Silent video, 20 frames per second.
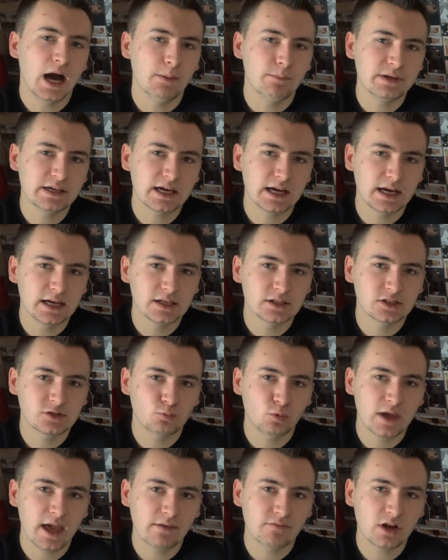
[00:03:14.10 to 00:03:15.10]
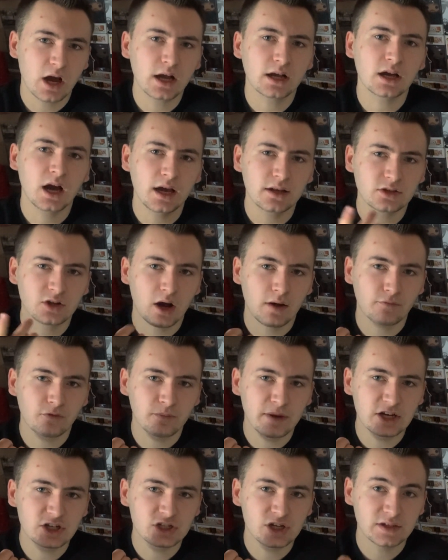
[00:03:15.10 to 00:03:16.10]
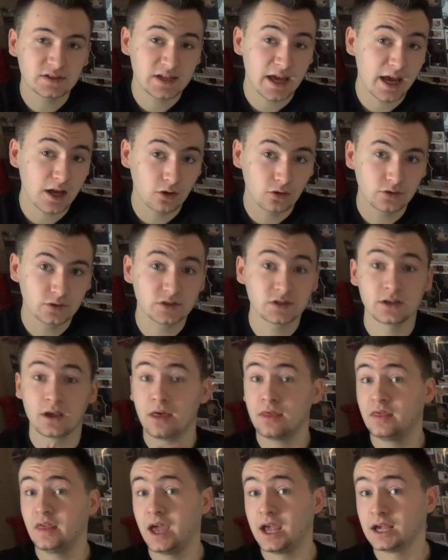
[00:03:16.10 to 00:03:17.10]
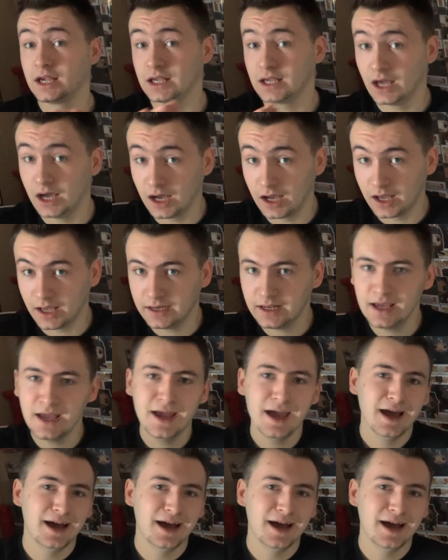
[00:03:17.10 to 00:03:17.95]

Because we have not gotten confirmation on Tales. Thank God.